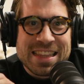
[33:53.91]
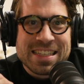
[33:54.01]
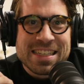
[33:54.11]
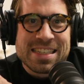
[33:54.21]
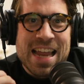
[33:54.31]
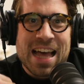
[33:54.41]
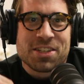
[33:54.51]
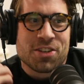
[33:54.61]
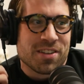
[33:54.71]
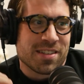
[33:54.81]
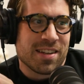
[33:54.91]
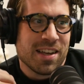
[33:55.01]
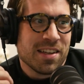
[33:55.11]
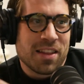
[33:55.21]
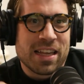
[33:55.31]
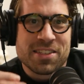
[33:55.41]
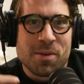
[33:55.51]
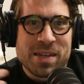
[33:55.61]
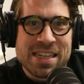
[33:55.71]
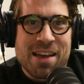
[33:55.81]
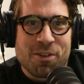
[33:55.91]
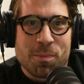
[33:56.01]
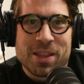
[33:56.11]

this is not just like some endeavor,